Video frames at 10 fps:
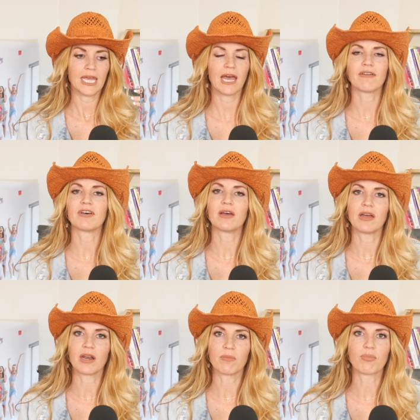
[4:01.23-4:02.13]
of
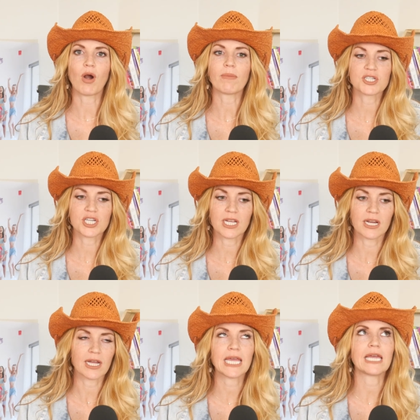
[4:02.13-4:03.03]
a, an
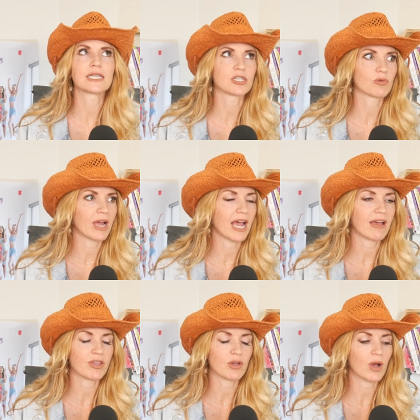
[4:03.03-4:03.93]
abruption, a hit, or what
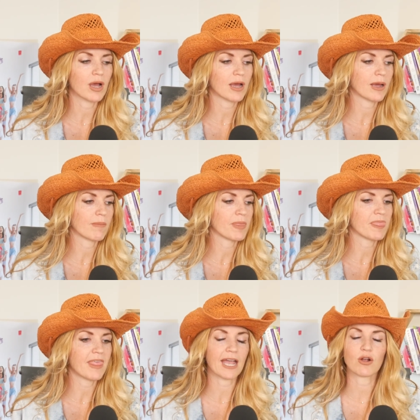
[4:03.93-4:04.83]
have you, um,
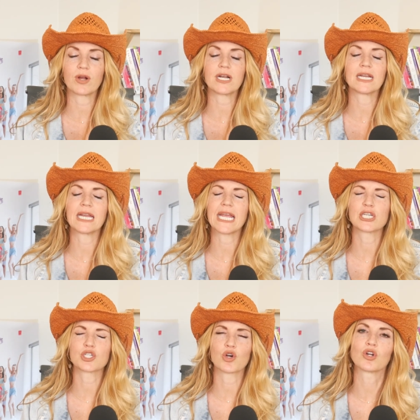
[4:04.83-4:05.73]
that created an
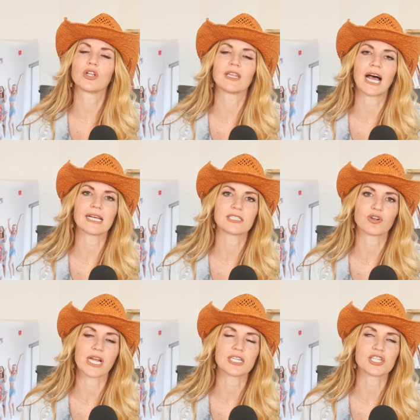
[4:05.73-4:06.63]
internal
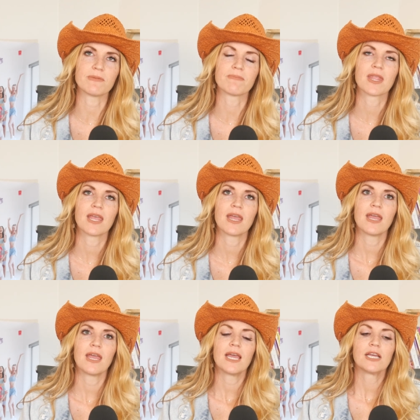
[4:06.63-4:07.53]
laceration.
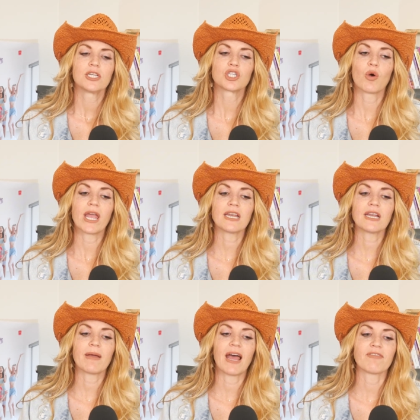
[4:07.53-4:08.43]
So I
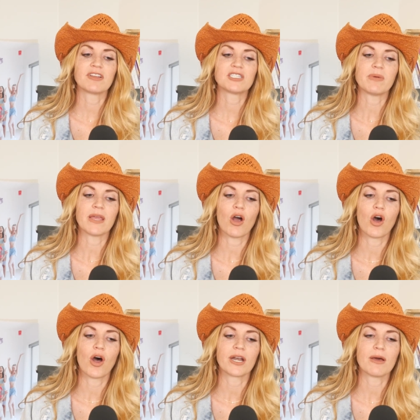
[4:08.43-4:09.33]
ended up having to be
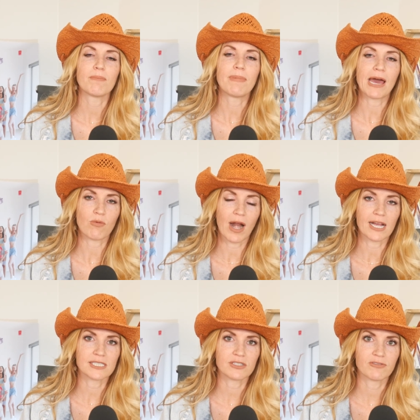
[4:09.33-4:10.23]
on bed
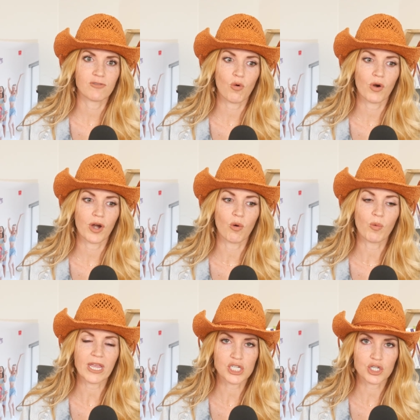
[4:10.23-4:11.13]
rest for a
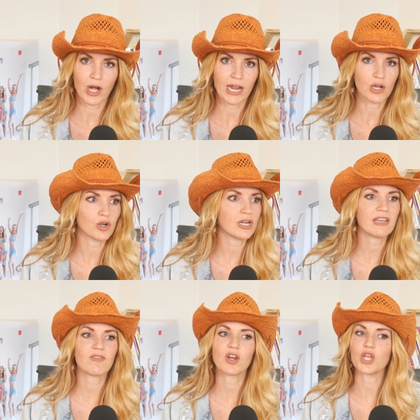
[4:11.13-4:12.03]
week straight. Couldn't
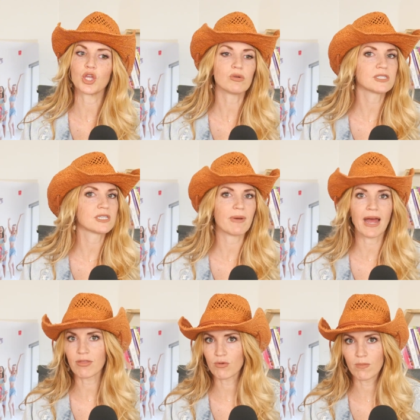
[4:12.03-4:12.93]
even use the
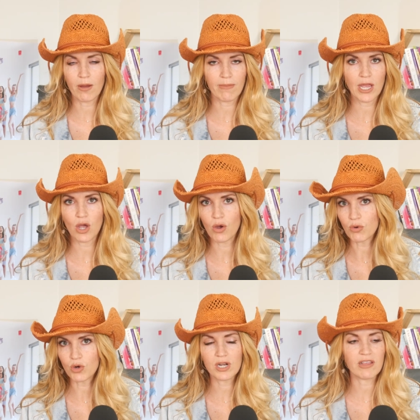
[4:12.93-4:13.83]
bathroom on my
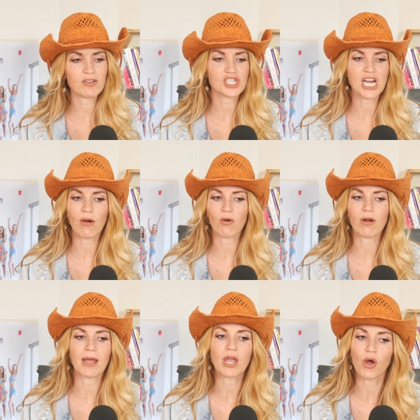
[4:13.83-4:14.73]
own, couldn't even shower
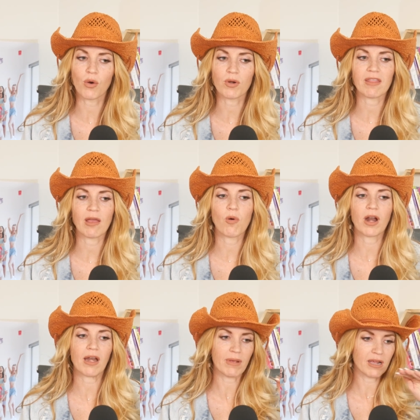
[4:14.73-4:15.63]
on my own. They
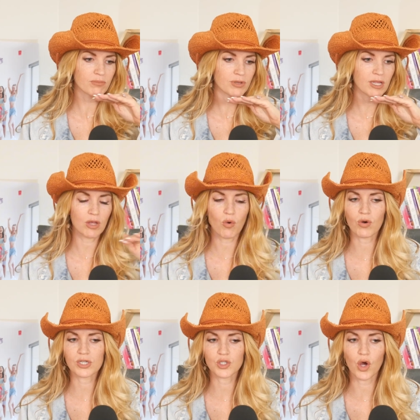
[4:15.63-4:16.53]
wanted me completely
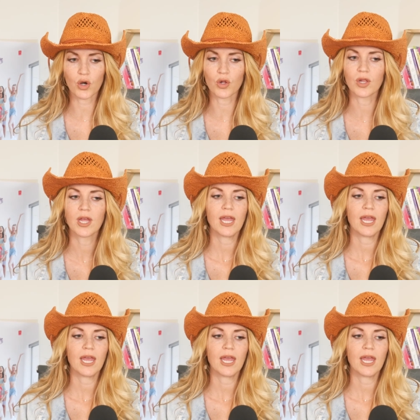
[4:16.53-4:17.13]
horizontal.